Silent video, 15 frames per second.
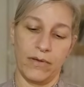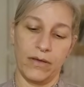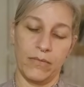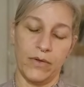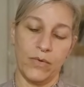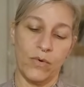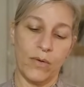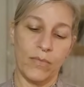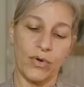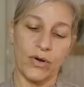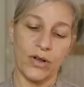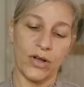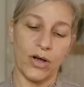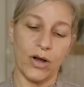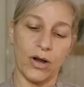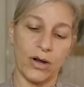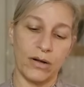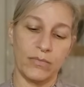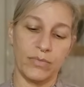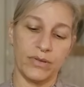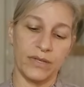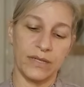Give me one more
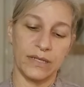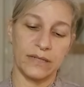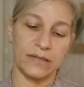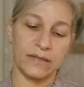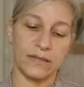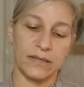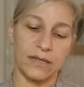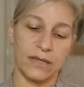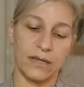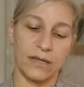card, please.